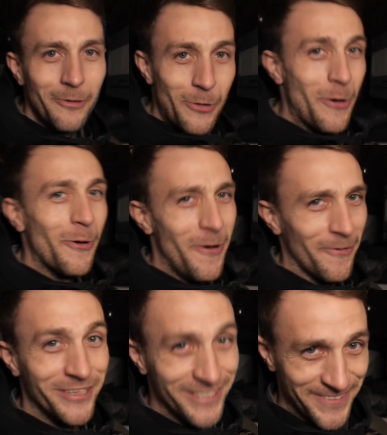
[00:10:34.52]

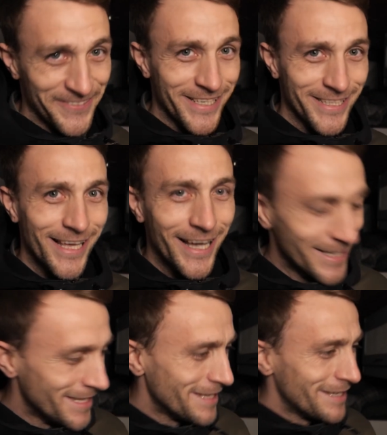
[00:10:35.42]
What did you think of that?
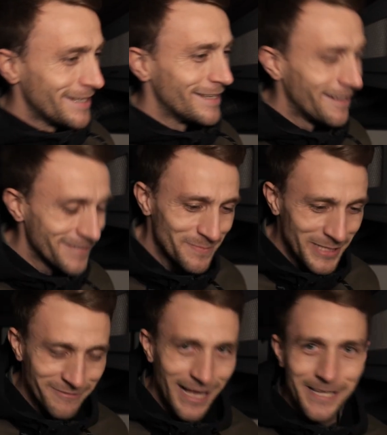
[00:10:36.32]
That was a
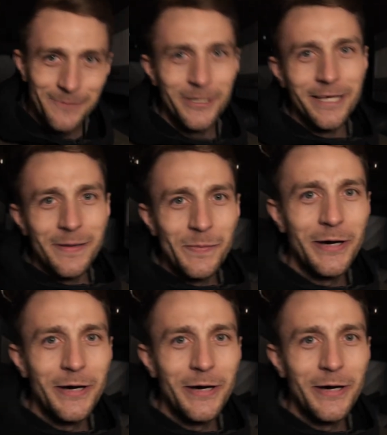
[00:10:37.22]
bit random, wasn't it?